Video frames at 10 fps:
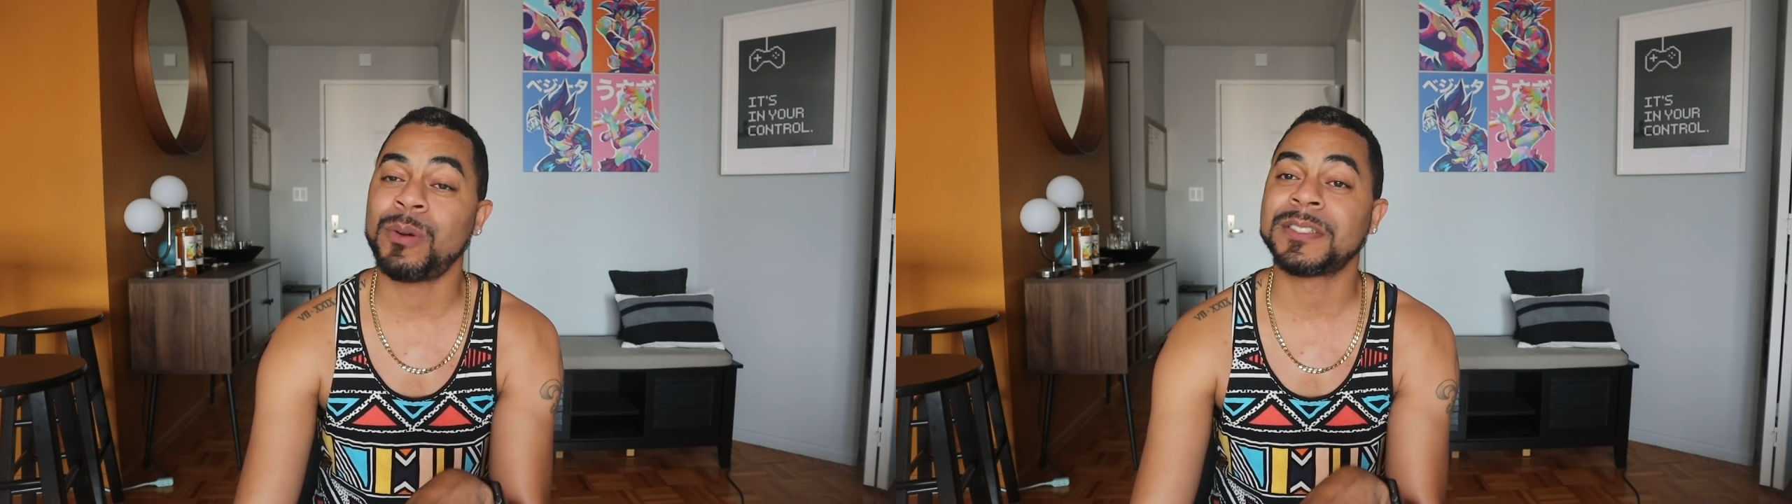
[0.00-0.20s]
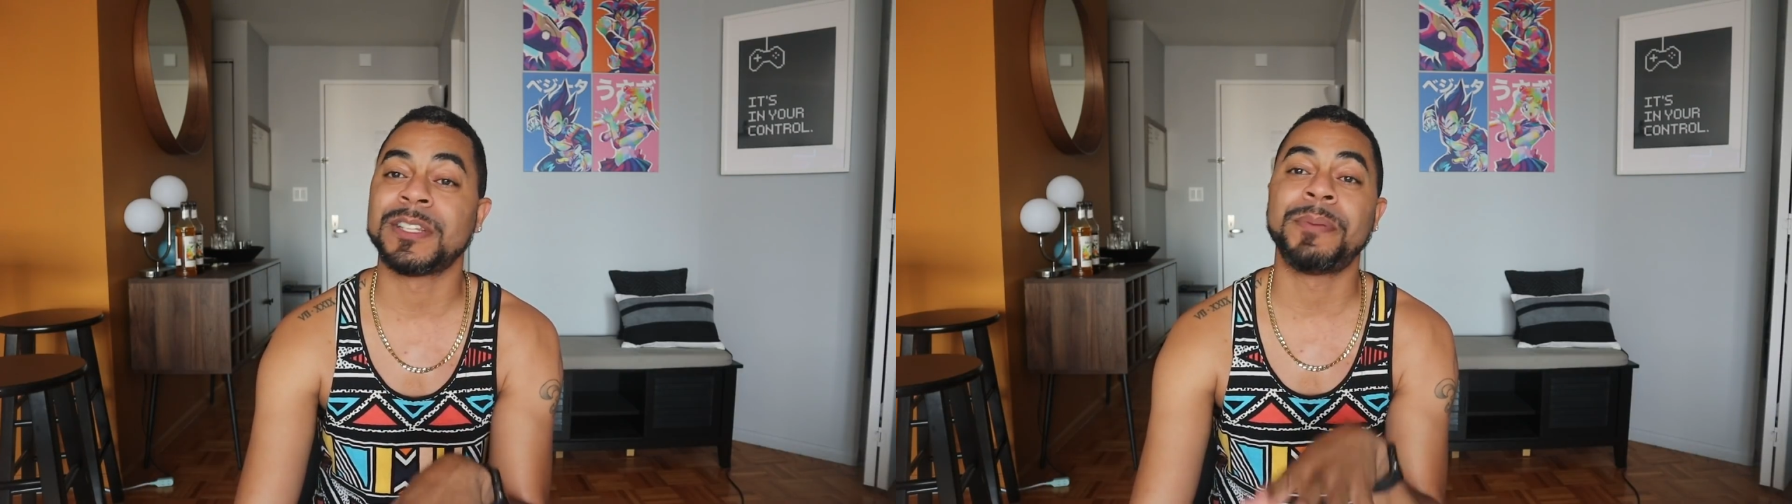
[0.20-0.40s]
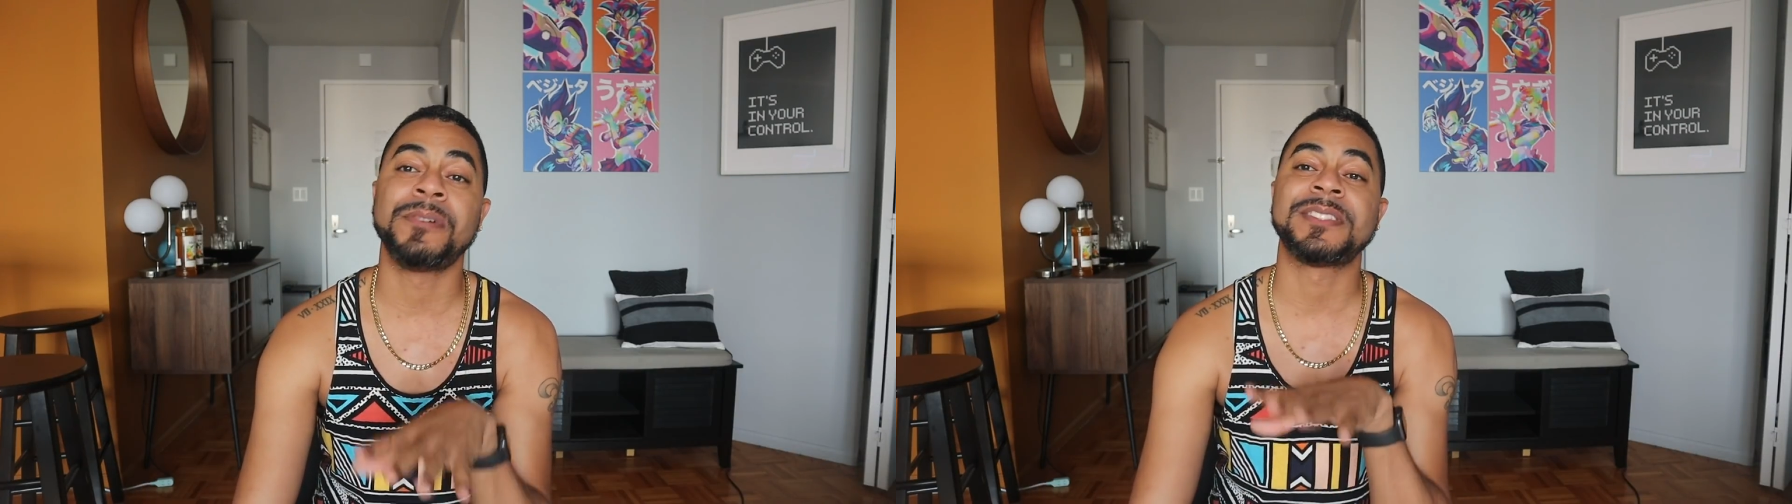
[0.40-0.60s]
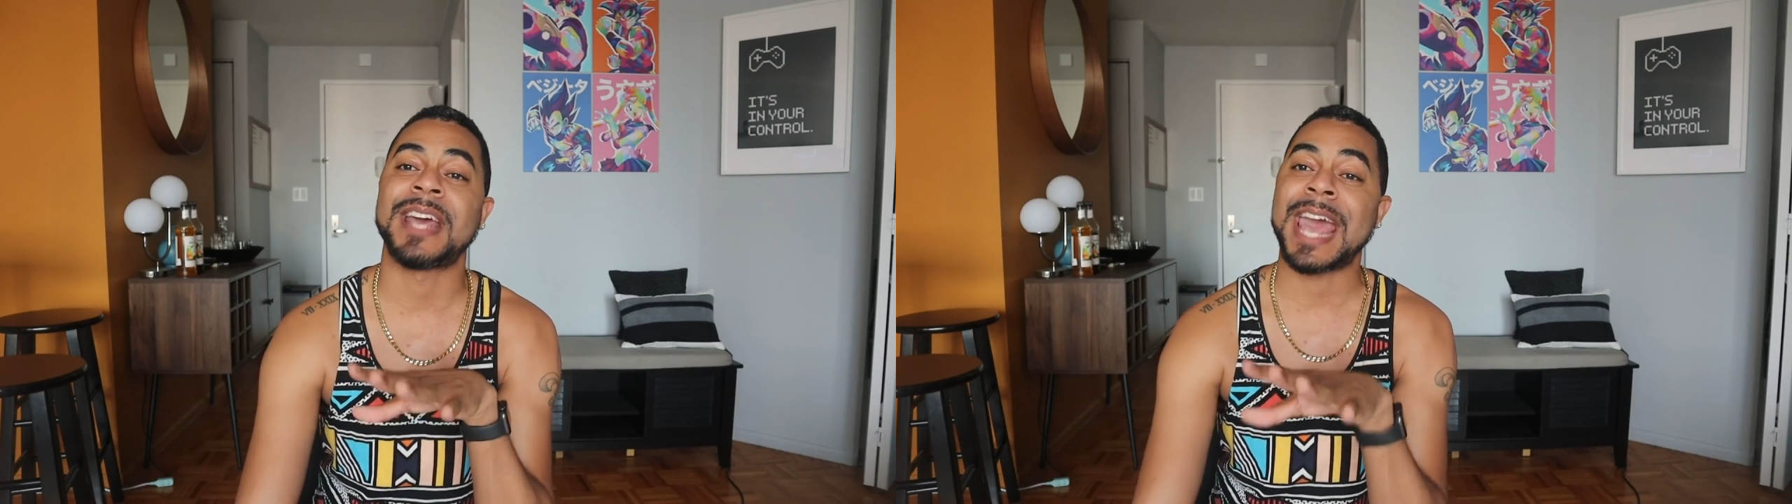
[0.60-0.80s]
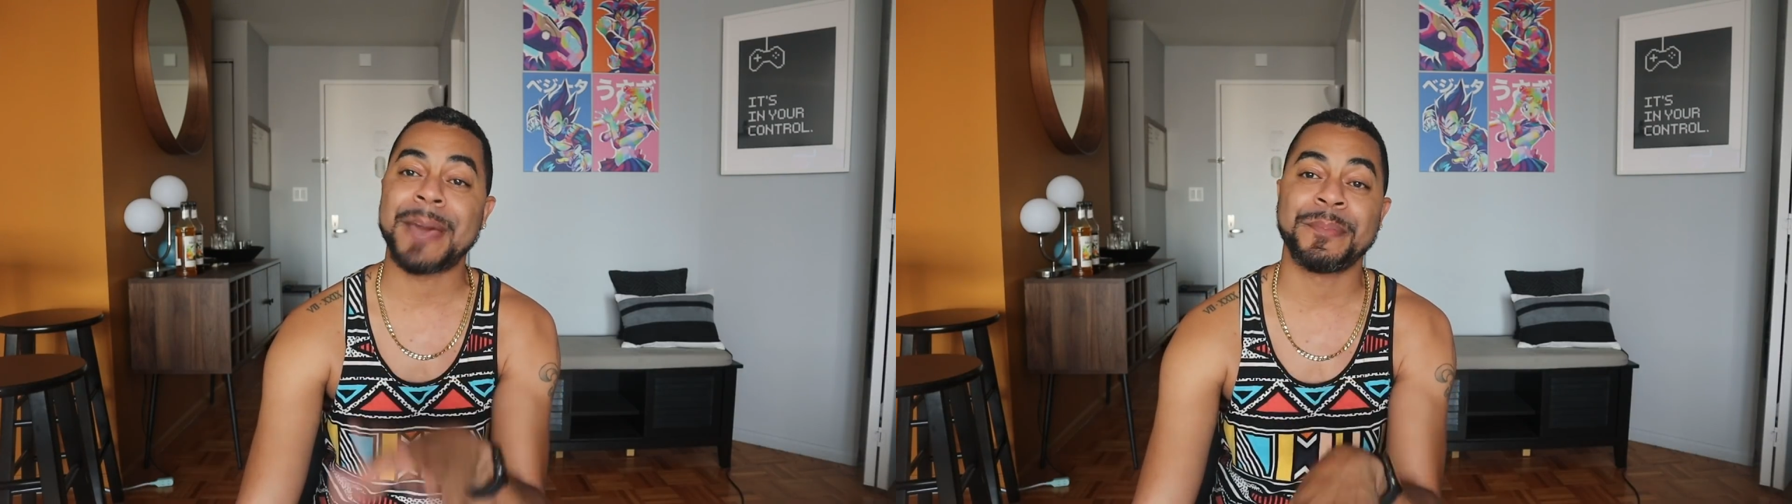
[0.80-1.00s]
what's supposed to
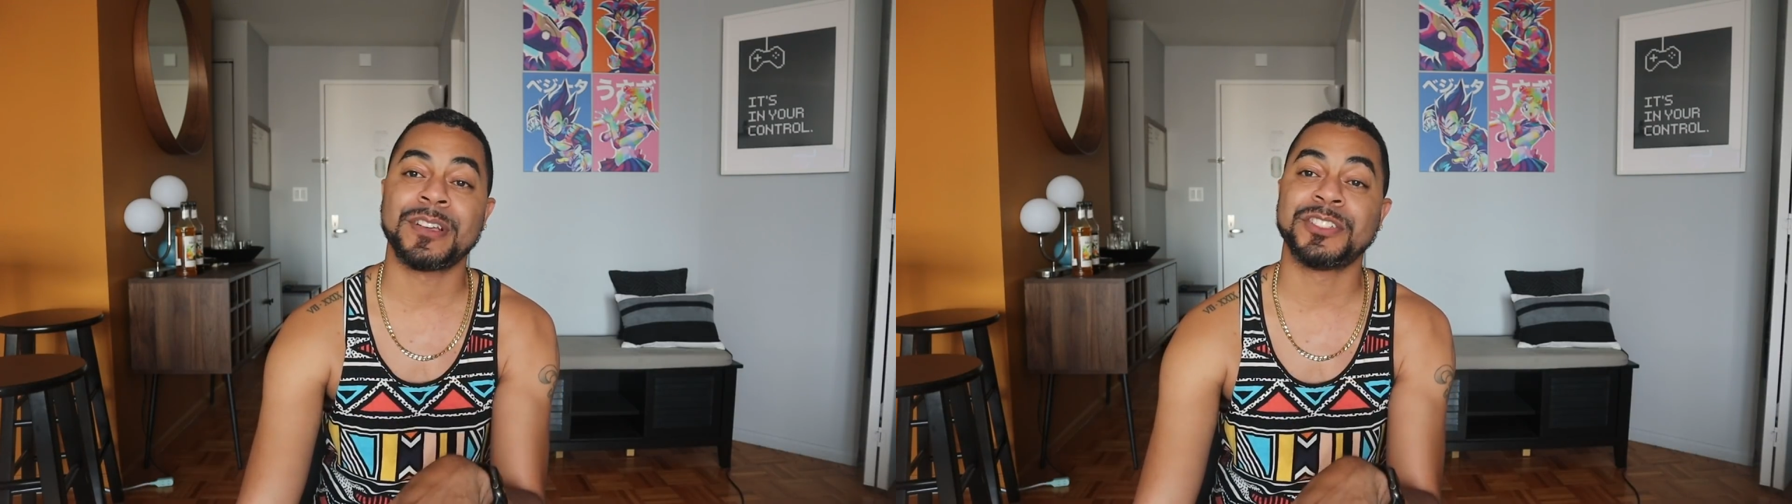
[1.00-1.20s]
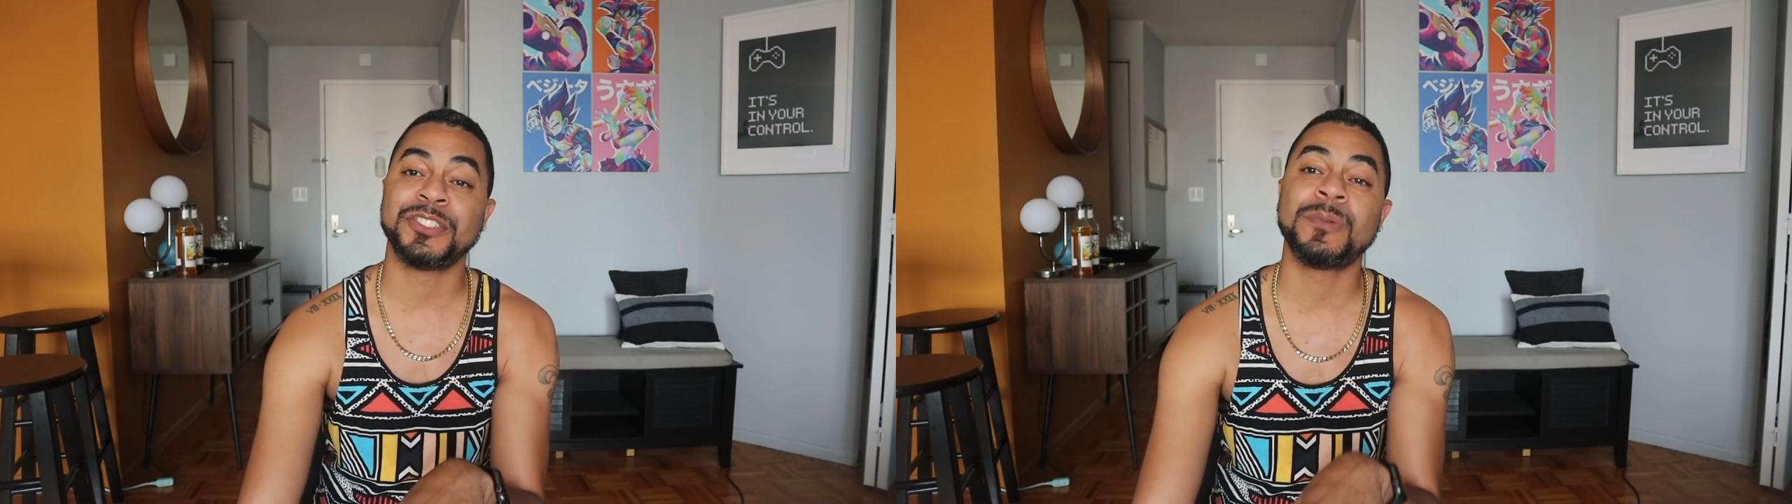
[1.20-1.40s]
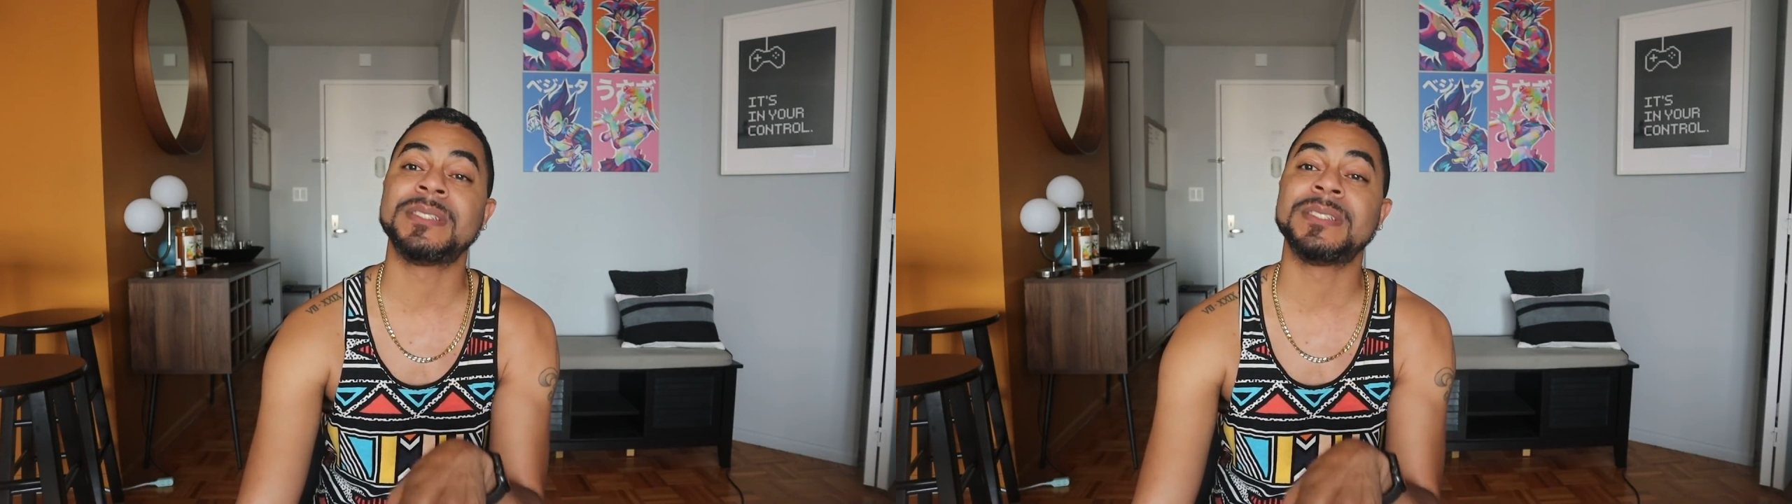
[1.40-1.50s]
happen because you were